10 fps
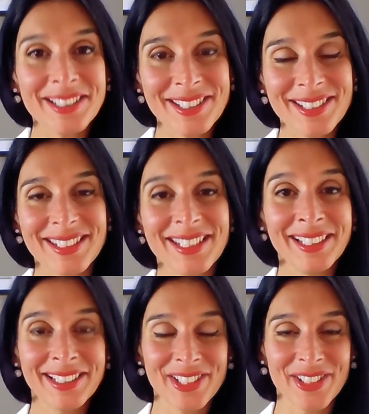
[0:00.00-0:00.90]

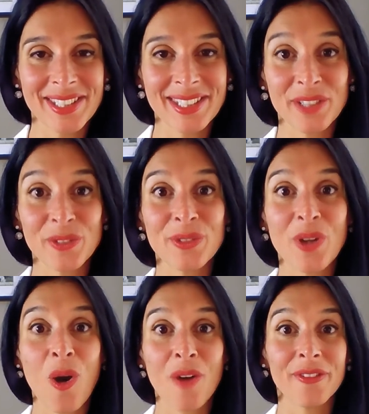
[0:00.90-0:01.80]
signature skill
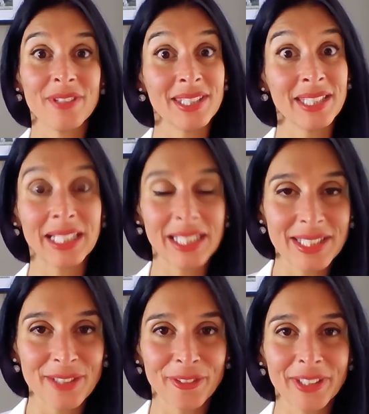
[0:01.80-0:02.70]
of
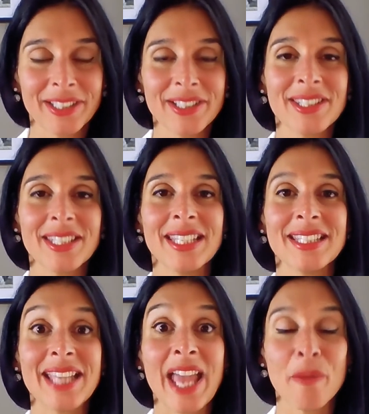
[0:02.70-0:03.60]
inclusive leaders
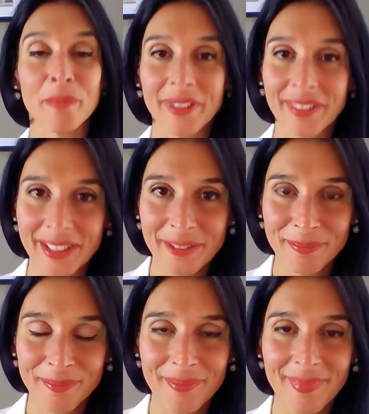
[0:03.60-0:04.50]
is empathy.
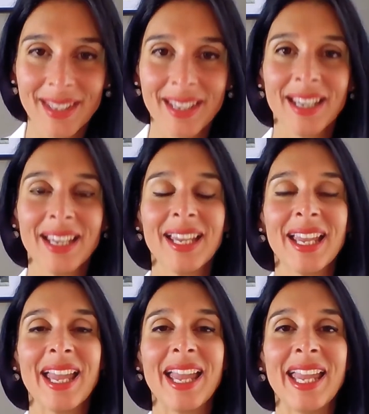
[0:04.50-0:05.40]

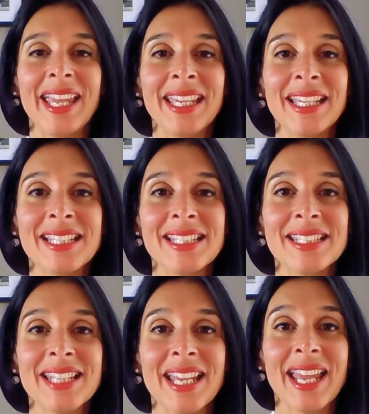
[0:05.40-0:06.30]
And
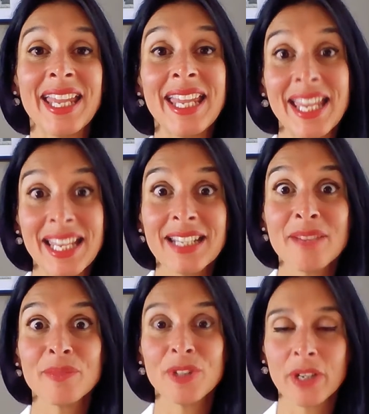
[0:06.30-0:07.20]
again,
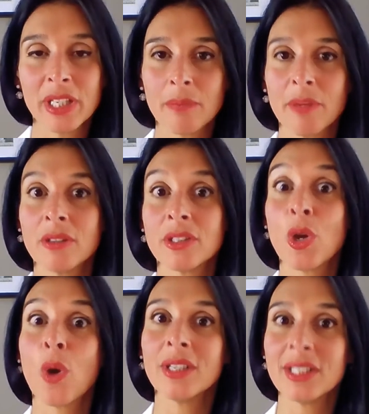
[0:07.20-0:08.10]
I'm talking about
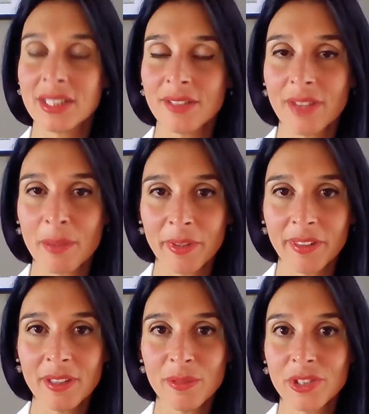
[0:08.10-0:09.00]
cognitive
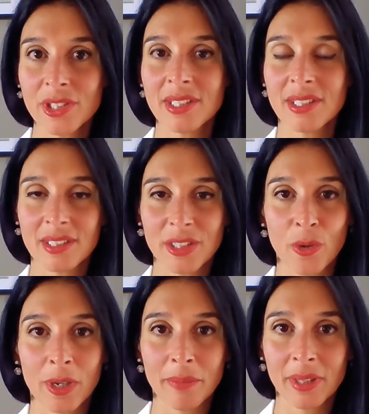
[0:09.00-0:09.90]
empathy, which is
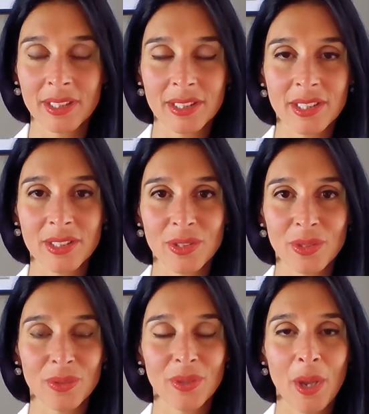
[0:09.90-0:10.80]
your ability
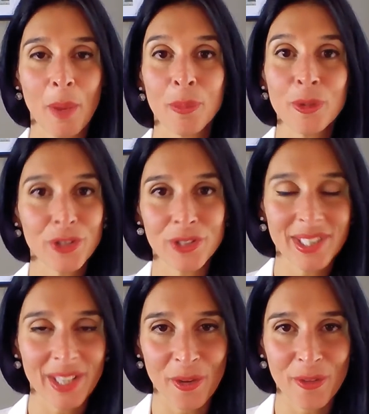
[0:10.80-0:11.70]
to put
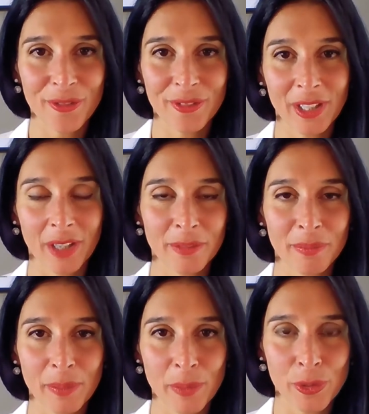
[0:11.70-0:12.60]
yourself in other
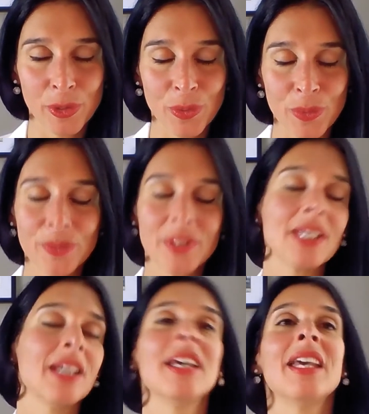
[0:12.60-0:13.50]
people's shoes.
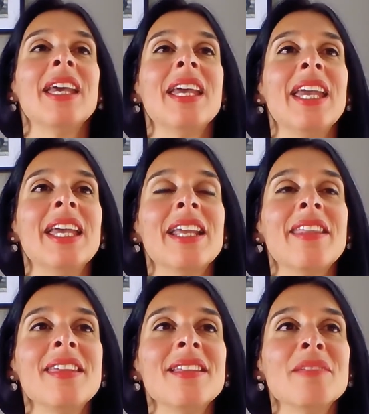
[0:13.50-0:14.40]
And I
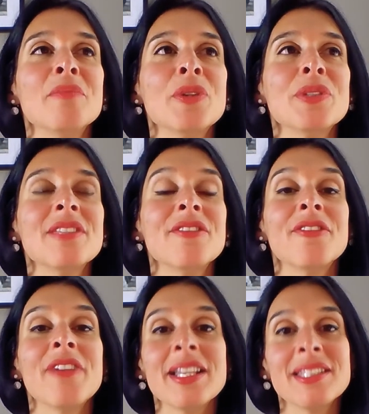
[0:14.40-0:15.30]
think the most
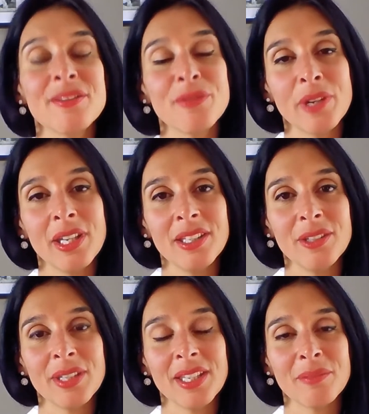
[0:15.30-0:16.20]
effective way
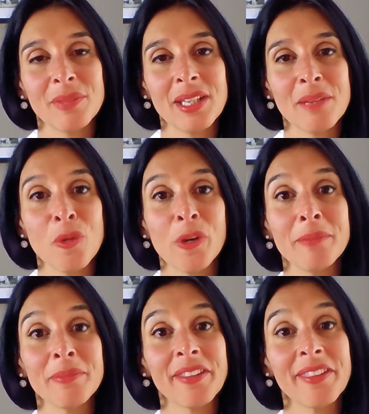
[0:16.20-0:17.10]
you can become more
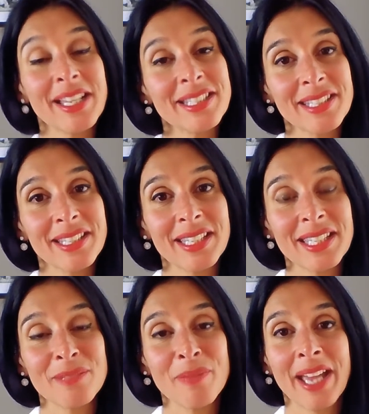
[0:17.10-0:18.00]
empathetic
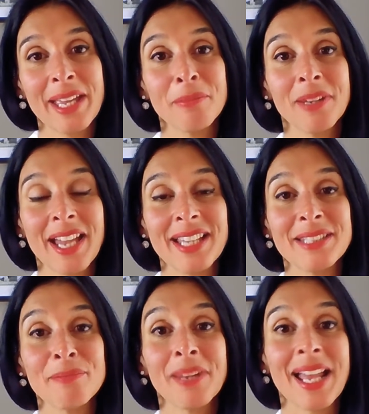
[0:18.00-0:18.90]
is by applying
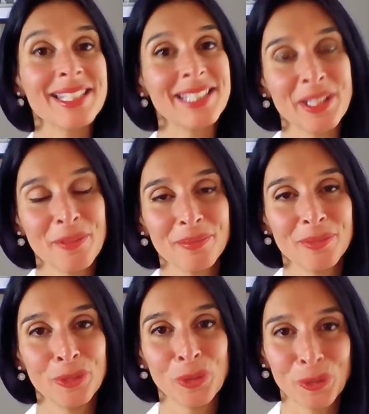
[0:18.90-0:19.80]
the platinum
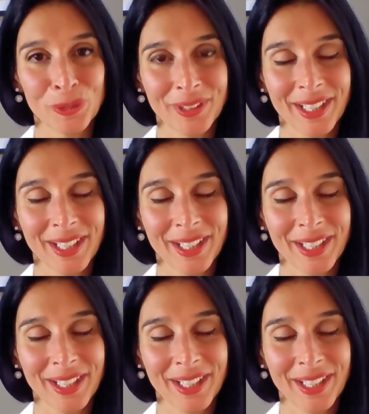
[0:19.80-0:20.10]
rule.